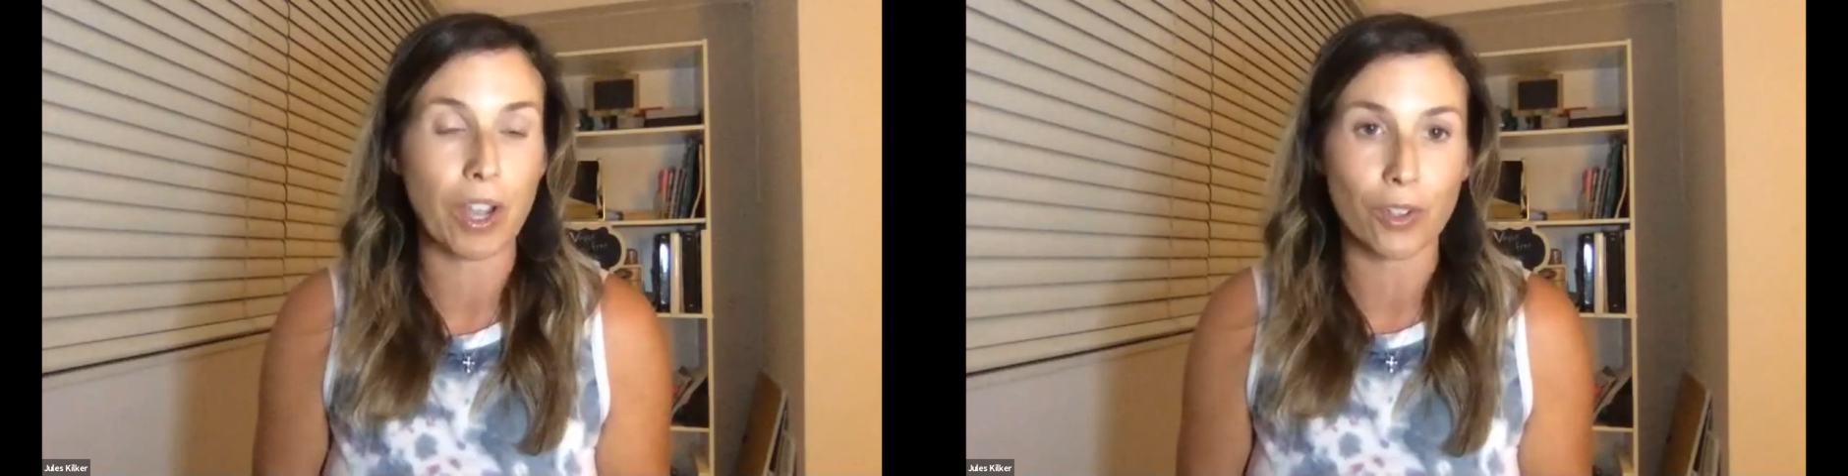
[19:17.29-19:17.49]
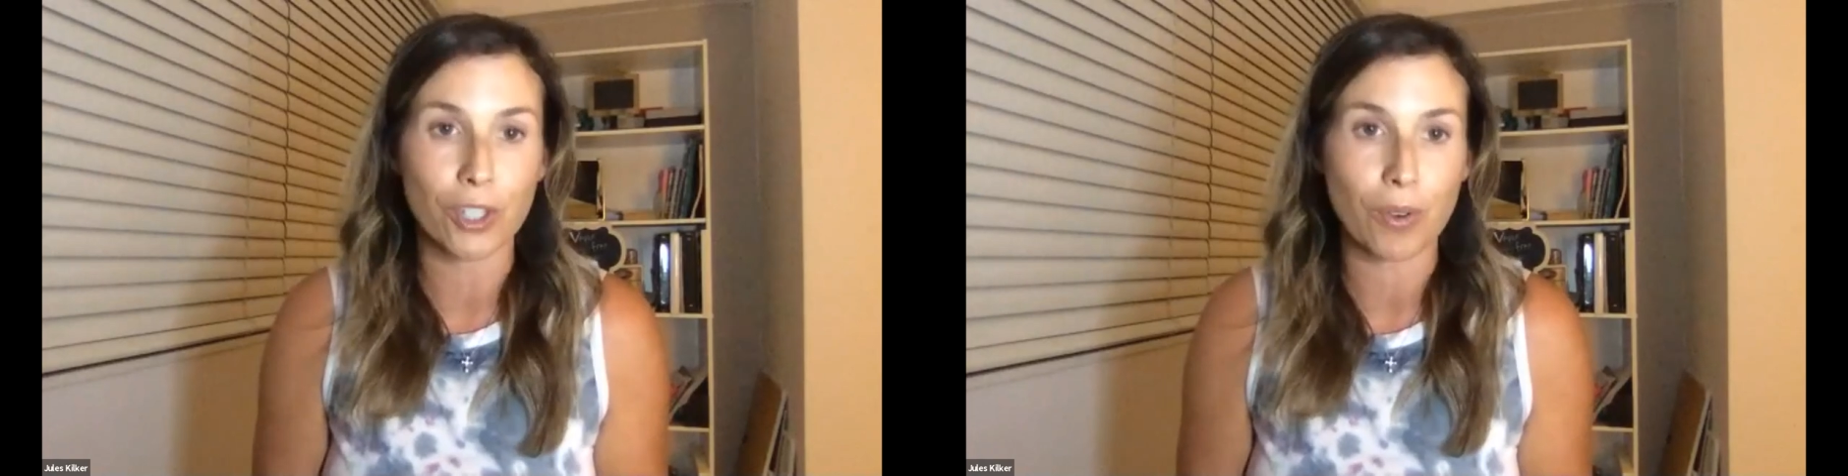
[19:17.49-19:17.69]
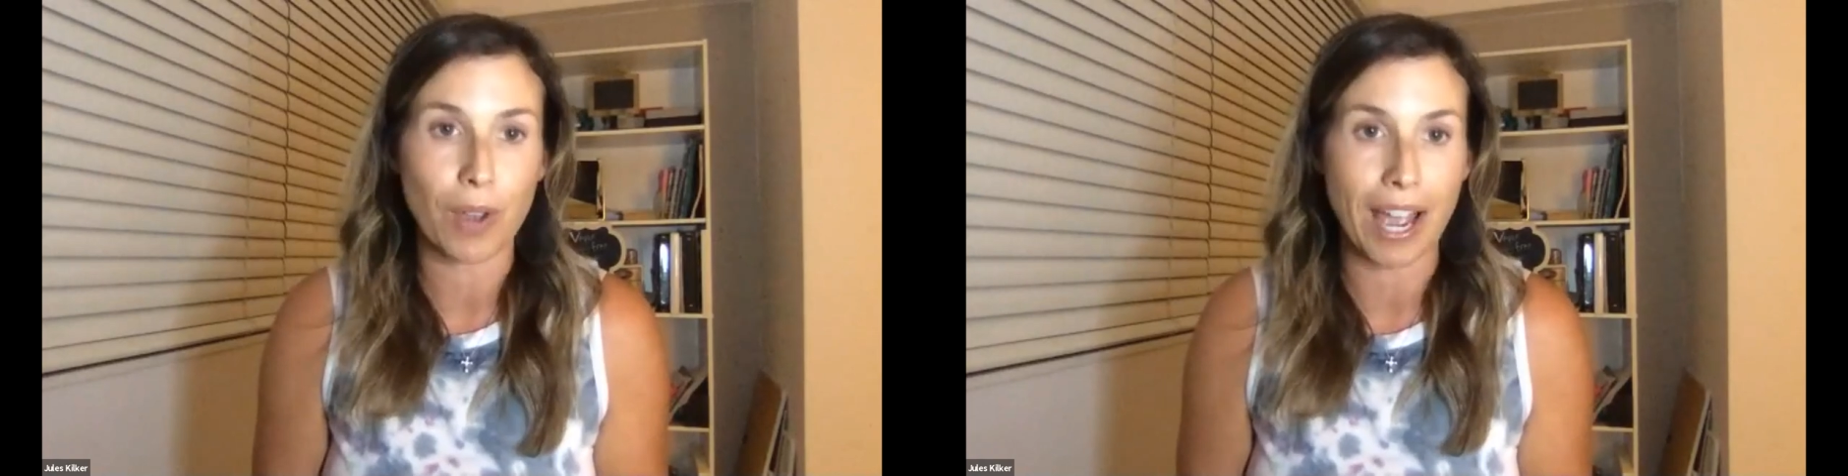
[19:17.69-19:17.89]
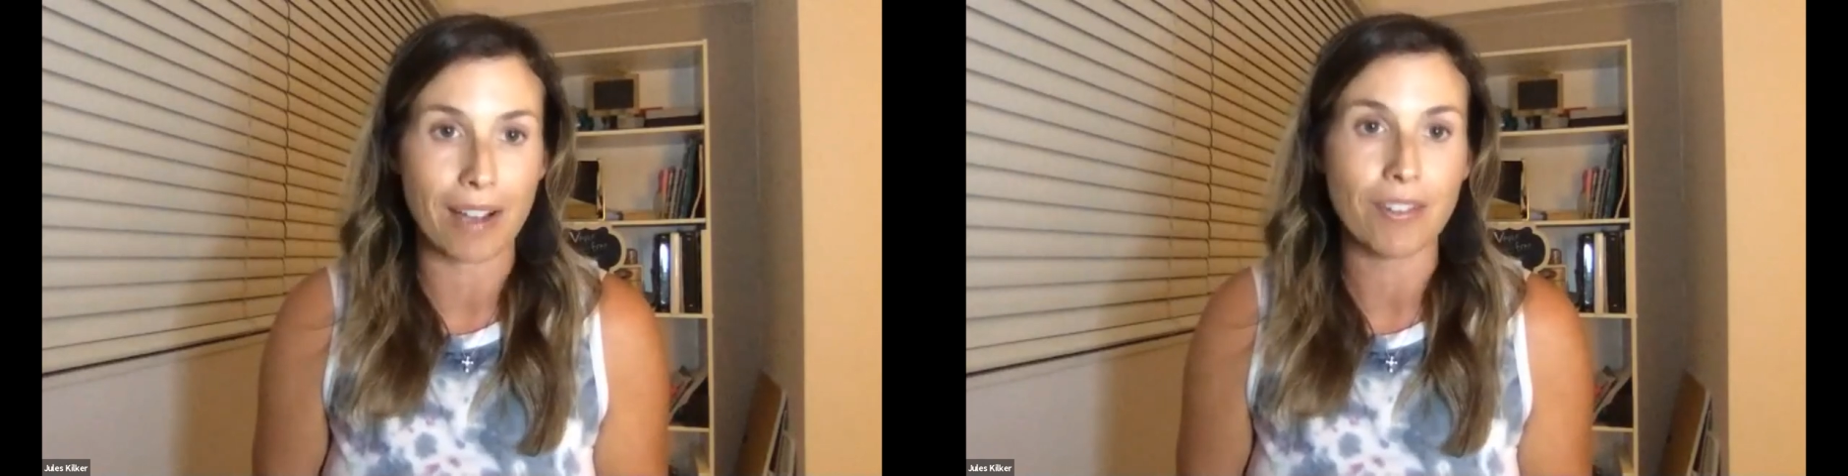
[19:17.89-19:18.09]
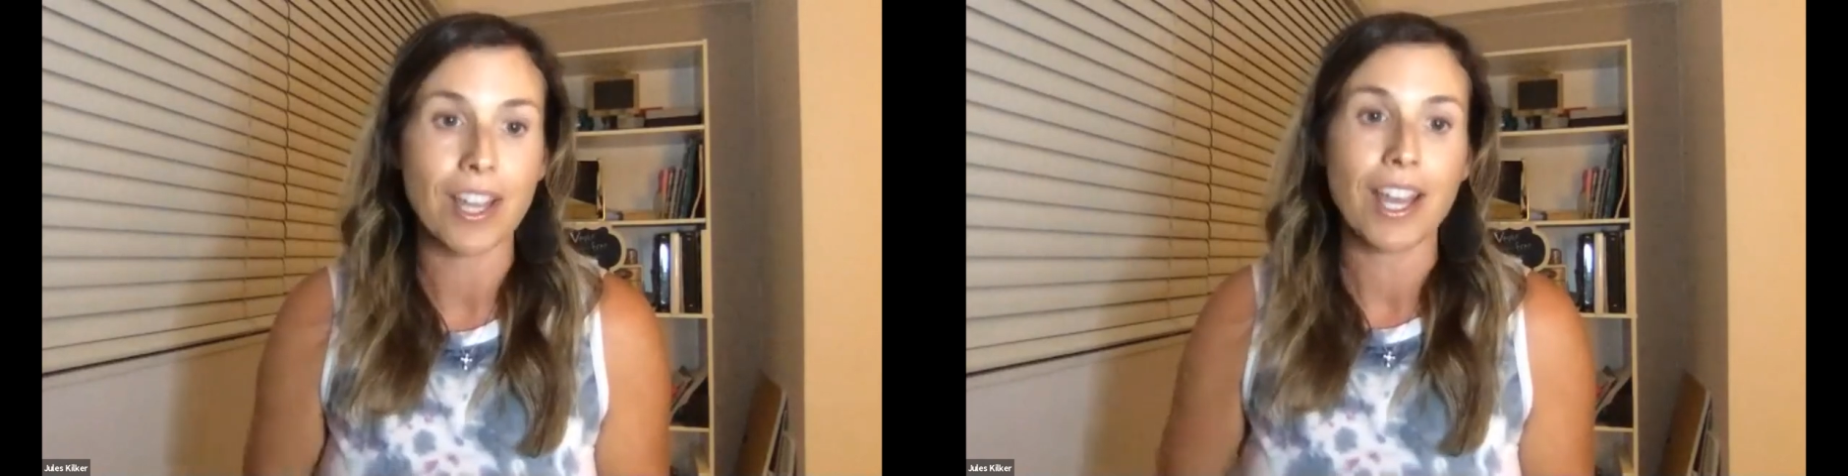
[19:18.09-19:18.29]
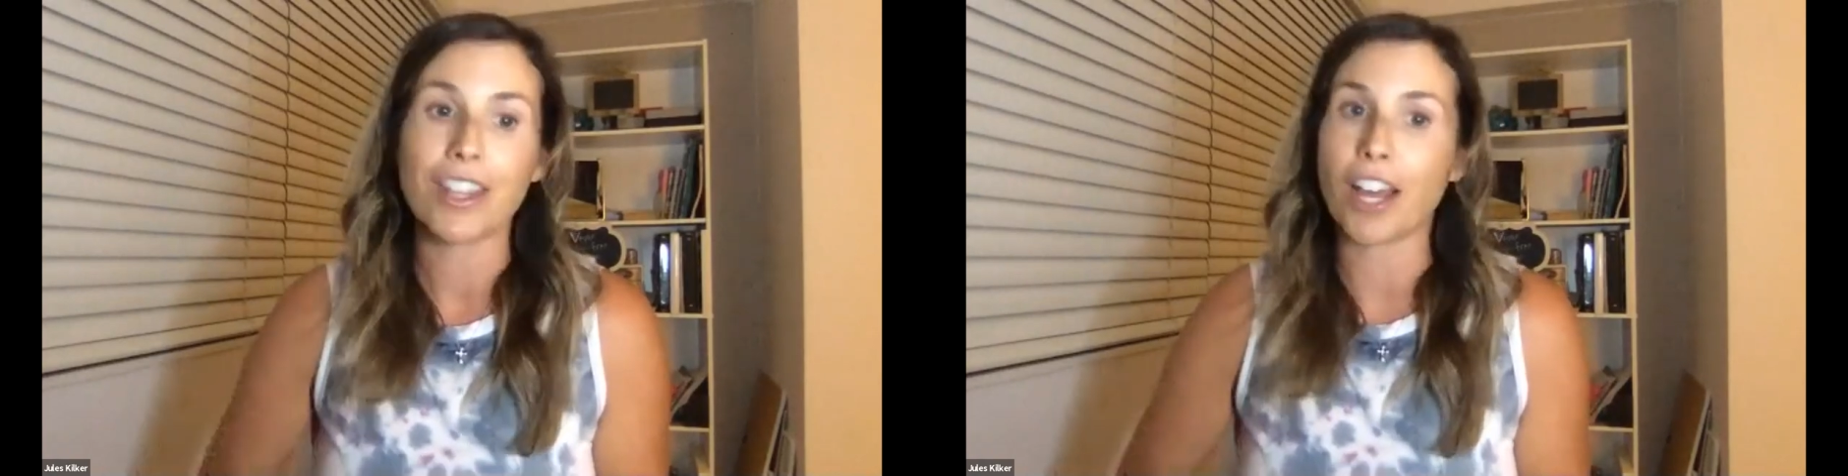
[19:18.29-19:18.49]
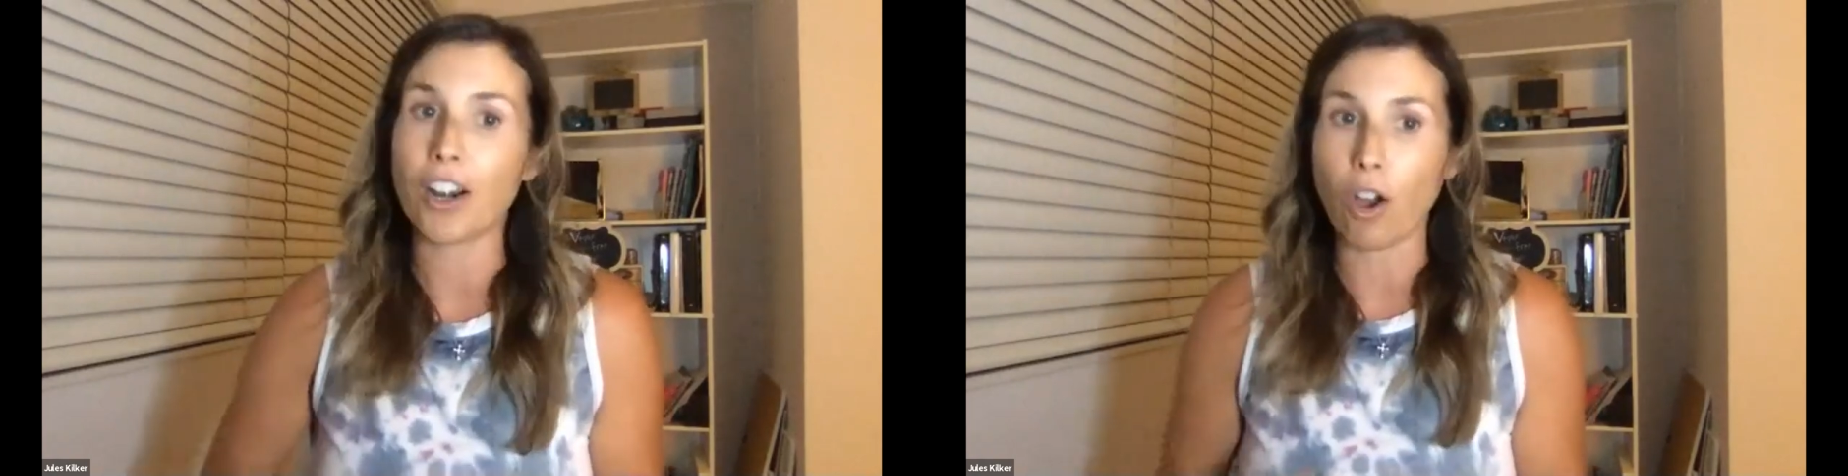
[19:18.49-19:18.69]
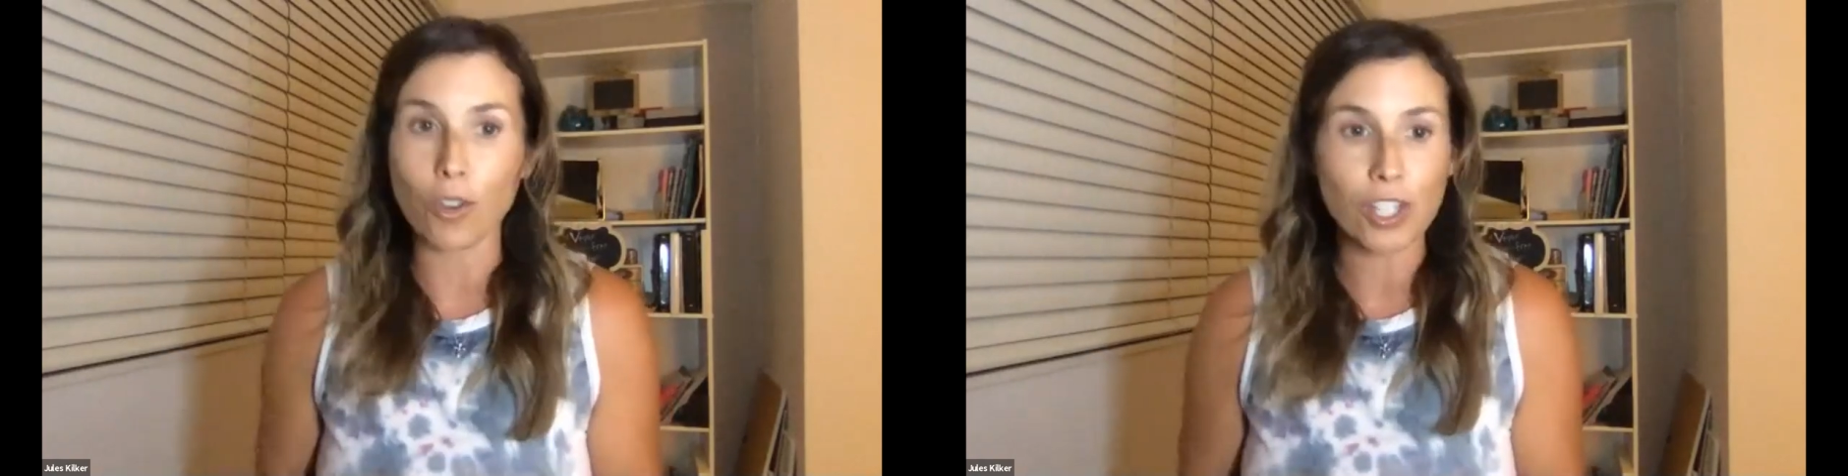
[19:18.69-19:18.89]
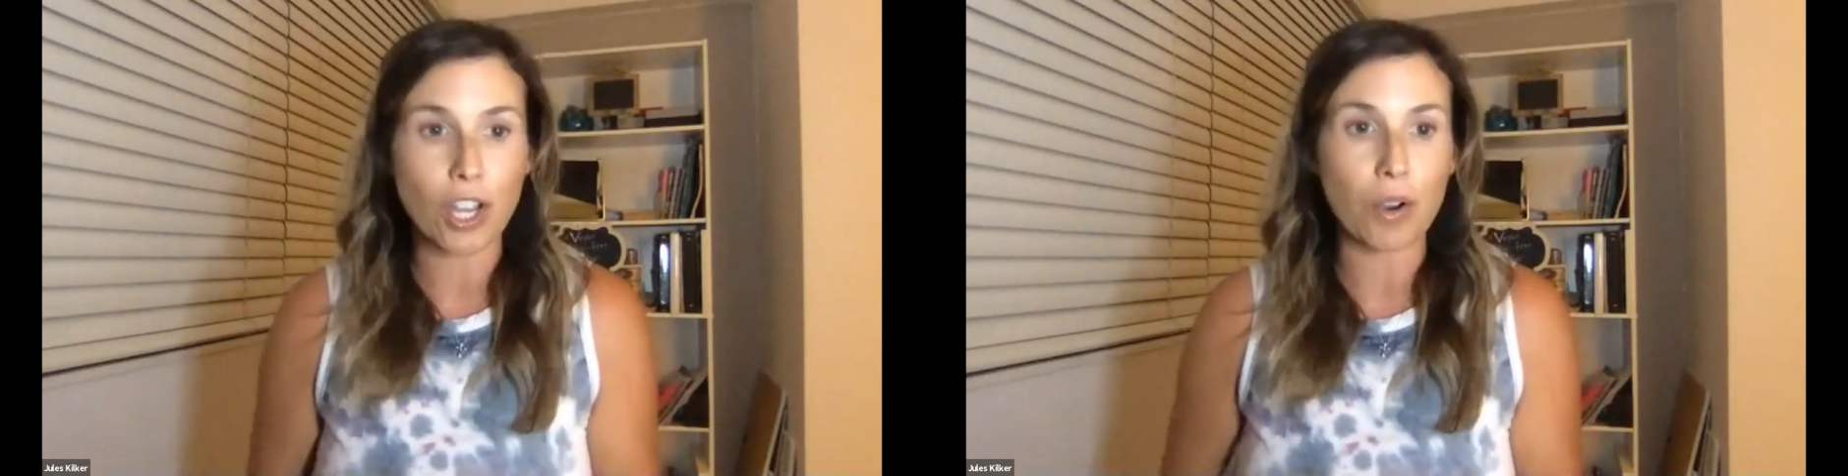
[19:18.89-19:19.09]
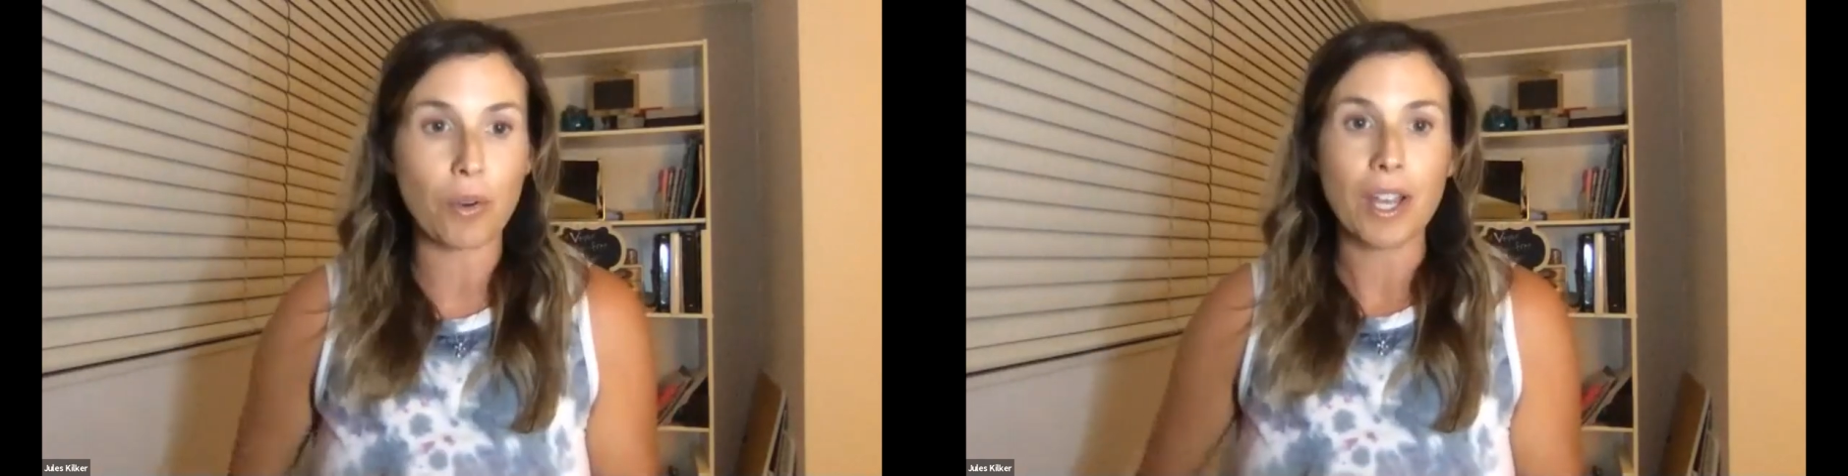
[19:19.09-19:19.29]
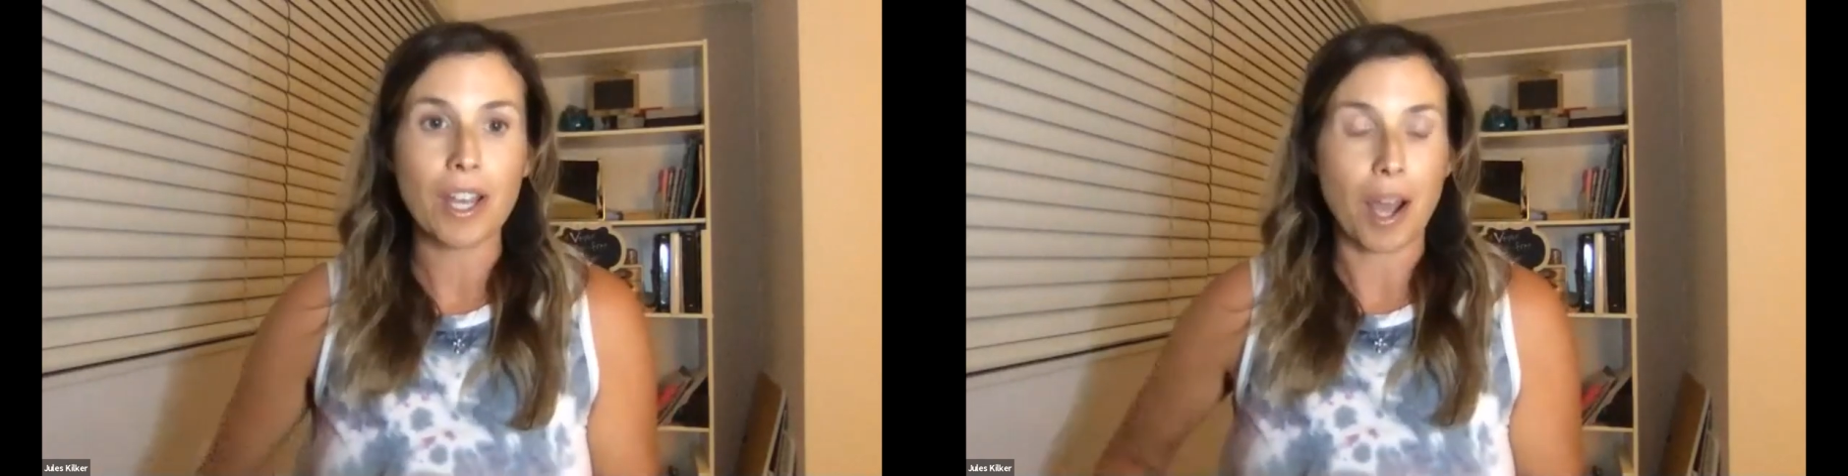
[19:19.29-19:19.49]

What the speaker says: also have that are also